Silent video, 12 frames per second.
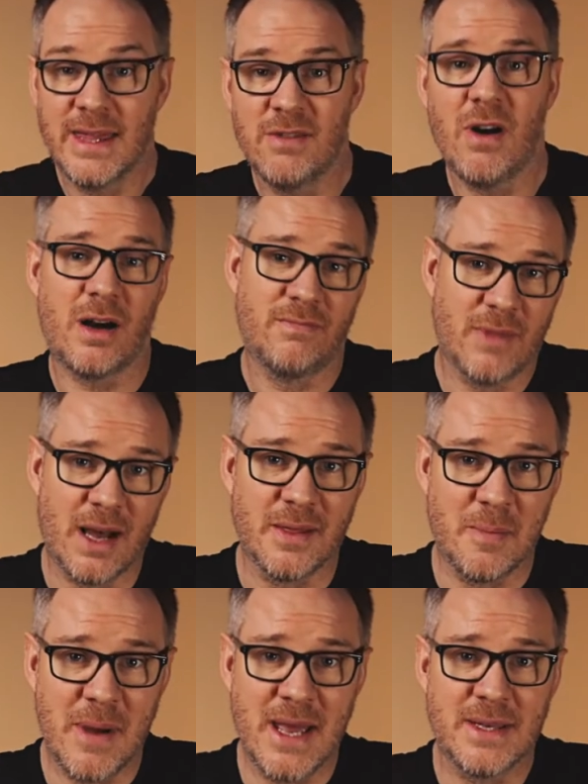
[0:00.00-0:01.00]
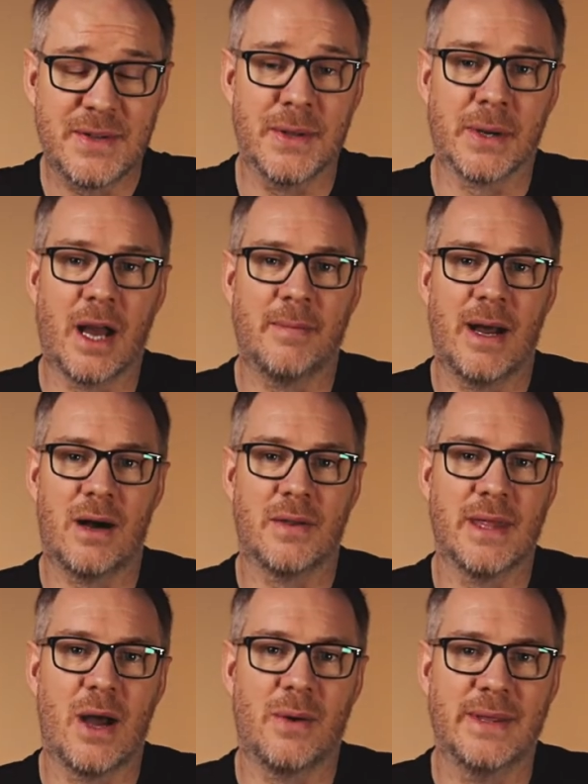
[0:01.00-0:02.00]
There are other bits that come
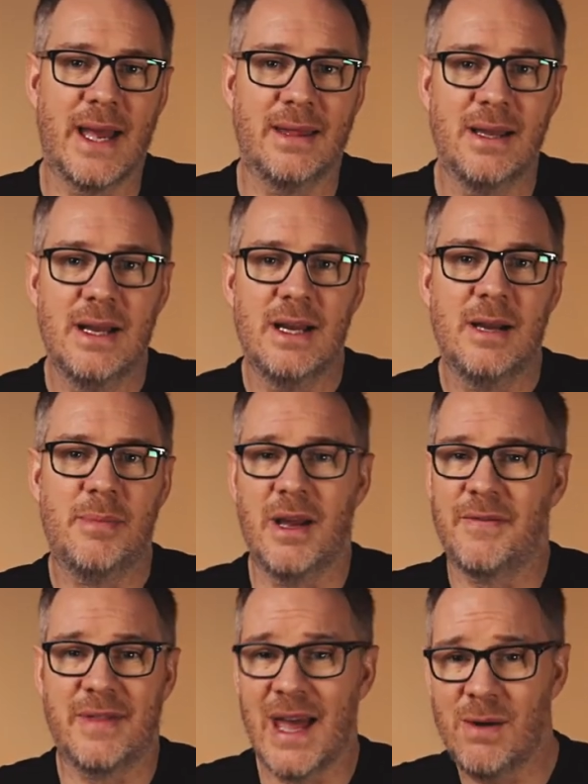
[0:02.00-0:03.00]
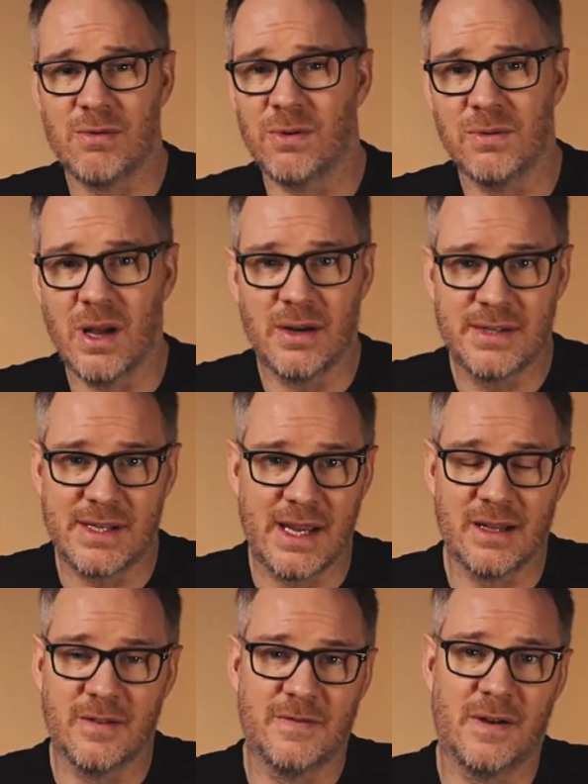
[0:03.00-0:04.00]
out now and then, but if they were all lost
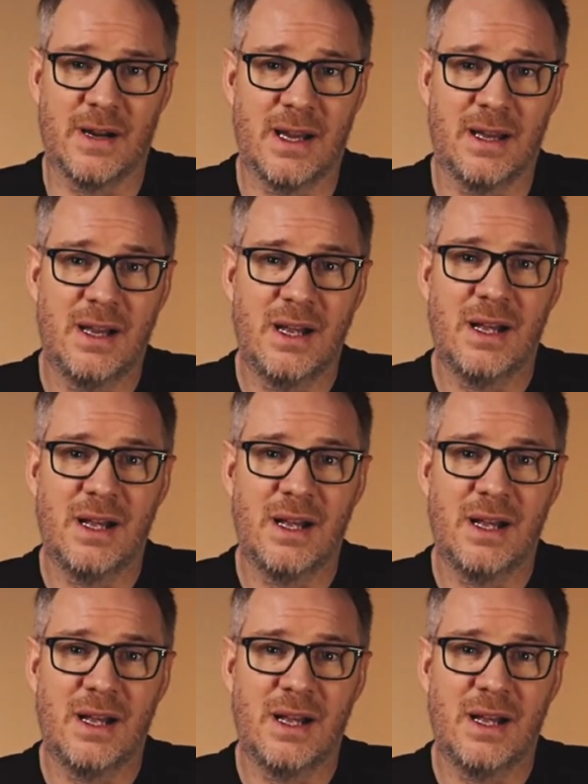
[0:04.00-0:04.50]
in a fire,